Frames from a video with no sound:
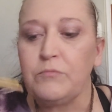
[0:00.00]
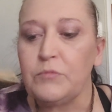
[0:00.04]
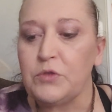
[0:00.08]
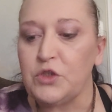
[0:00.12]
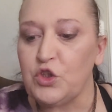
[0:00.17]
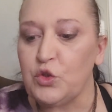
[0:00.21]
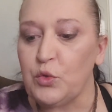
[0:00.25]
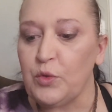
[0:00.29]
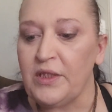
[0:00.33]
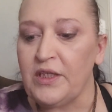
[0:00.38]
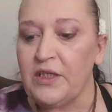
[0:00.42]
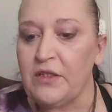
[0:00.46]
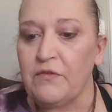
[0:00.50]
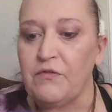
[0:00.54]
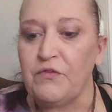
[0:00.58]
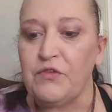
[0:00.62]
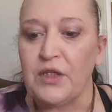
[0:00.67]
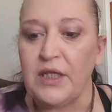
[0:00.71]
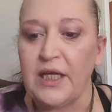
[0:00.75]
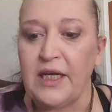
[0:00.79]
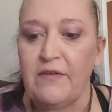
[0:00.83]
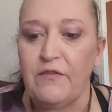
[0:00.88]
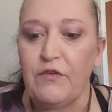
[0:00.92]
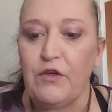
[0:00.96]
Between the
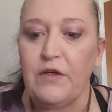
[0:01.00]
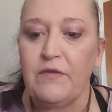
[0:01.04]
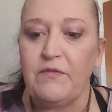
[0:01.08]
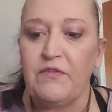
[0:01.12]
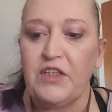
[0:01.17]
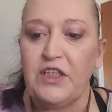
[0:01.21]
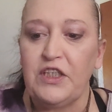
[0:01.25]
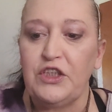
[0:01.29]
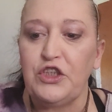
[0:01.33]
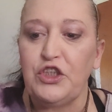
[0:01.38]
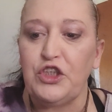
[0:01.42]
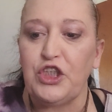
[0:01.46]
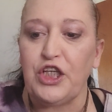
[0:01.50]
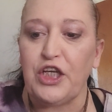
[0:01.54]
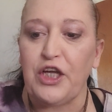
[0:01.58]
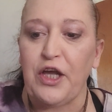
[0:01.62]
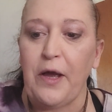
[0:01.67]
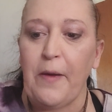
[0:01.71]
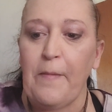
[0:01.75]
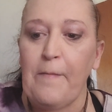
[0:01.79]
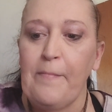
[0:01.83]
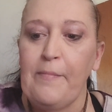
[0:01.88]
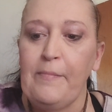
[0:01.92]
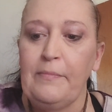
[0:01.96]
flavor of the
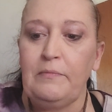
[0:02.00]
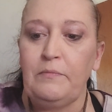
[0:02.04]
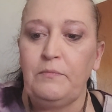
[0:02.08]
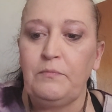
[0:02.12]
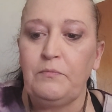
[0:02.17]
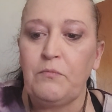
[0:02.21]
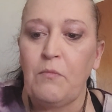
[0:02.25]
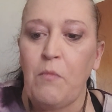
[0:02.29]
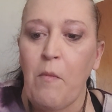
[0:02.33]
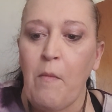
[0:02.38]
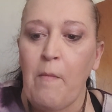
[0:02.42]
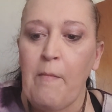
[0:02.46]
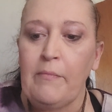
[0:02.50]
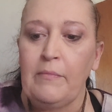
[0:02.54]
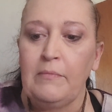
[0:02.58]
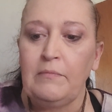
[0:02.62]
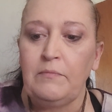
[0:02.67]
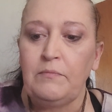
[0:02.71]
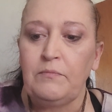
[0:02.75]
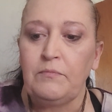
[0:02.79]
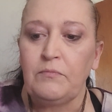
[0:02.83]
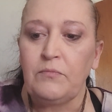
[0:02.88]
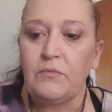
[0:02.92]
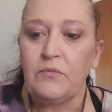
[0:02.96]
chicken,
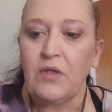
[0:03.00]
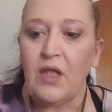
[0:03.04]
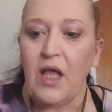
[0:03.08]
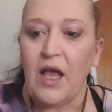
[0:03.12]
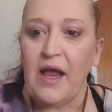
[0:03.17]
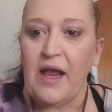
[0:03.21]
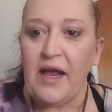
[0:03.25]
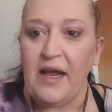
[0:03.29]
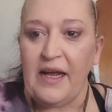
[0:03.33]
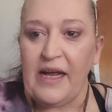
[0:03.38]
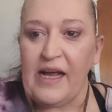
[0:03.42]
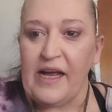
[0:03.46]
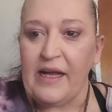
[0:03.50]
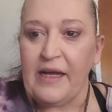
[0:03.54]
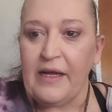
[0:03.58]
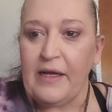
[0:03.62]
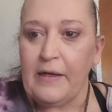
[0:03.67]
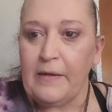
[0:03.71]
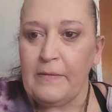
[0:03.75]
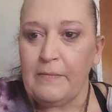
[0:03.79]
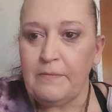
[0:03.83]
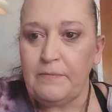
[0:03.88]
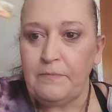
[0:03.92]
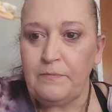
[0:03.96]
the
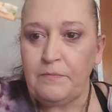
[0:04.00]
egg,